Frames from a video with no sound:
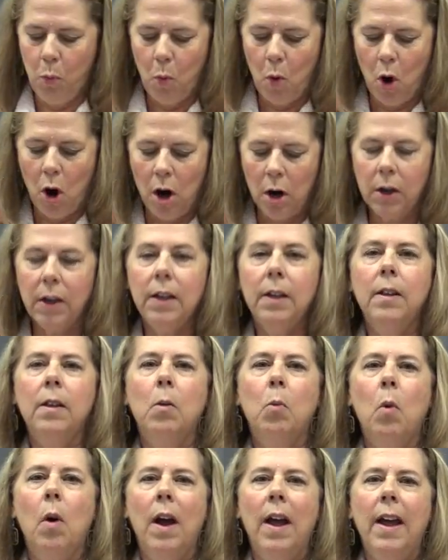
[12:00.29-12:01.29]
walk in
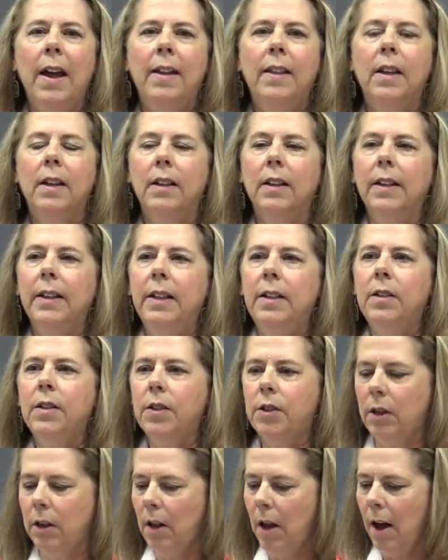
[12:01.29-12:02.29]
the way that leads
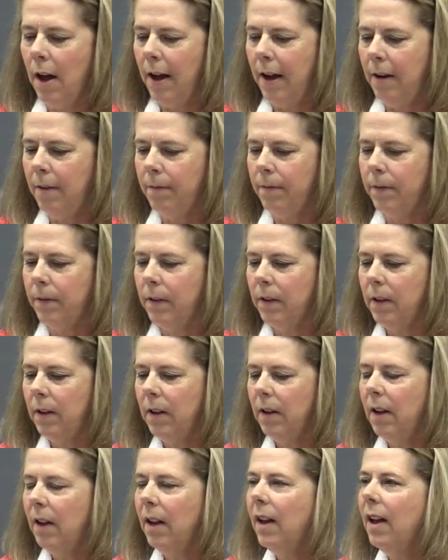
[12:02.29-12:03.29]
to life."
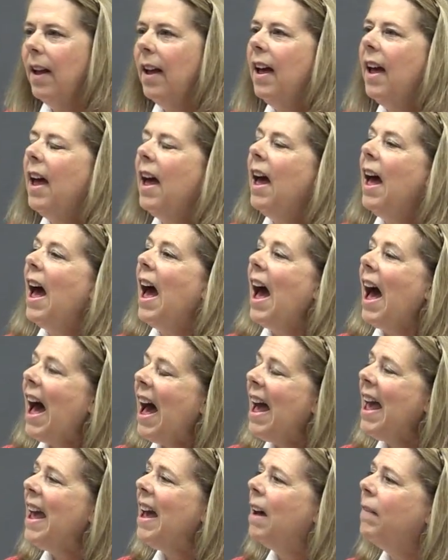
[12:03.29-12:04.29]

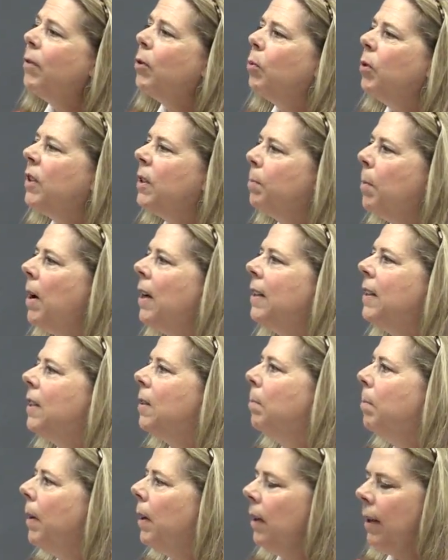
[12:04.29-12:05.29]
I have a
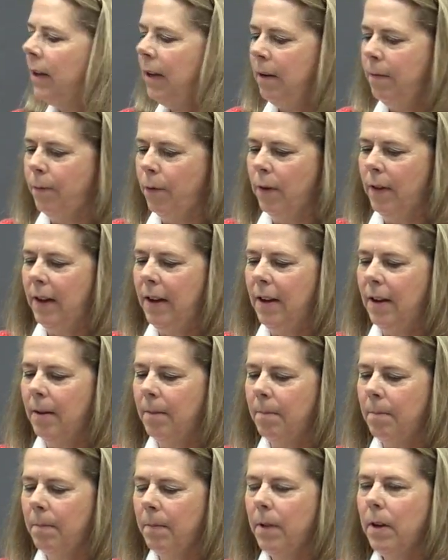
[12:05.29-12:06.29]
responsibility for
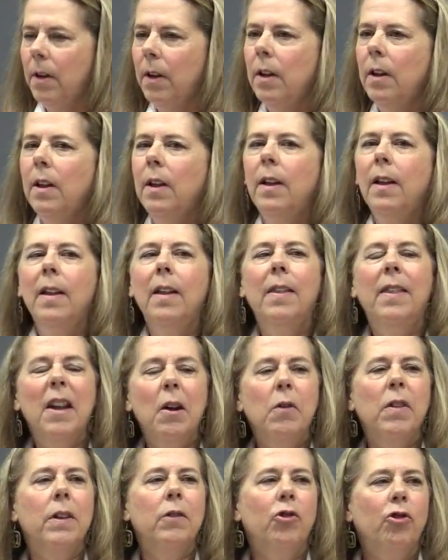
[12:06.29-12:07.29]
them.
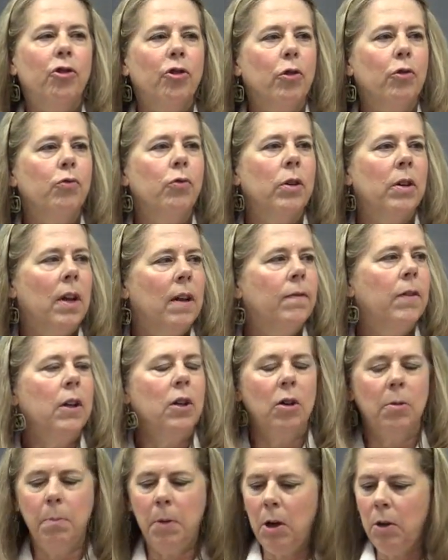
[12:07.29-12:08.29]
They're the children of the
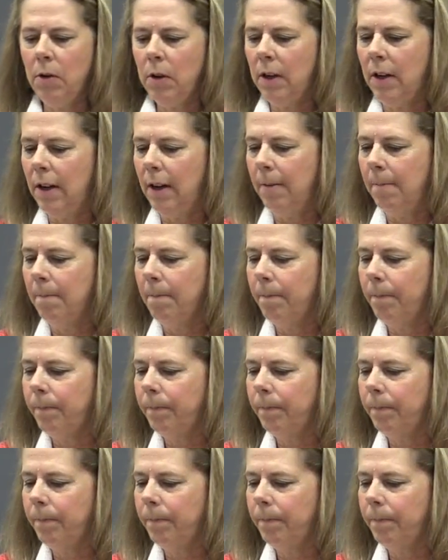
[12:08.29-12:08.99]
community.